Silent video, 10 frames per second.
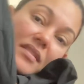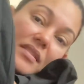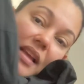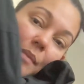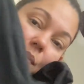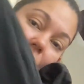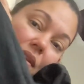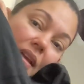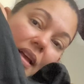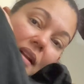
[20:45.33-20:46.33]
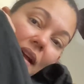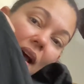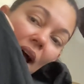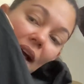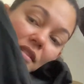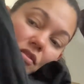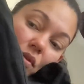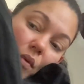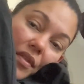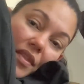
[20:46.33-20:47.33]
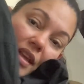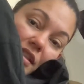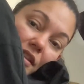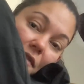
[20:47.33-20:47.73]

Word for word: separately and I sold this